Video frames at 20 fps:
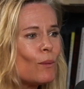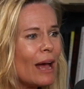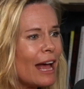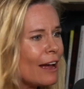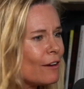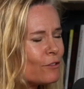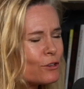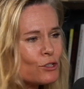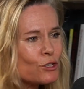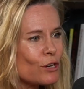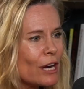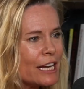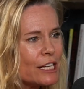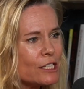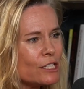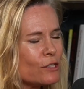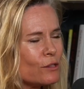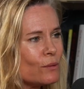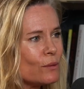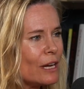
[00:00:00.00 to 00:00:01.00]
Have
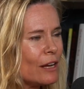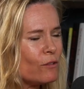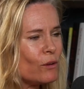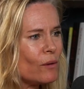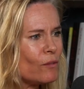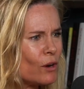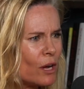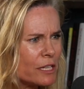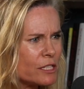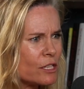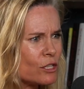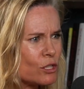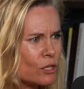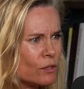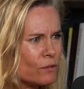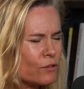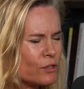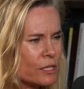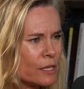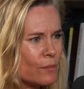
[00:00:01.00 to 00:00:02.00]
you ever auditioned
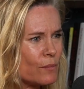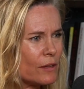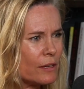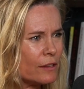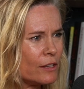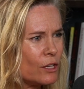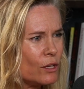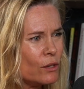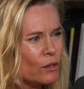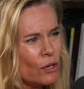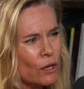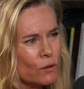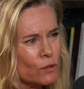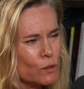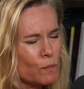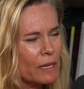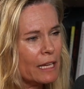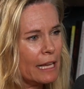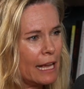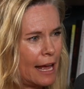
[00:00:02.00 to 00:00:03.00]
for something that you know has
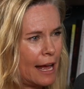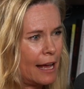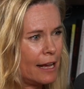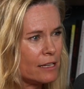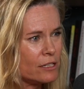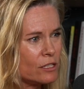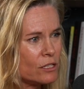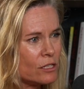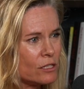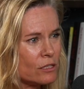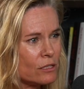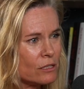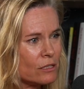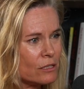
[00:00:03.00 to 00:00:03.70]
been cast?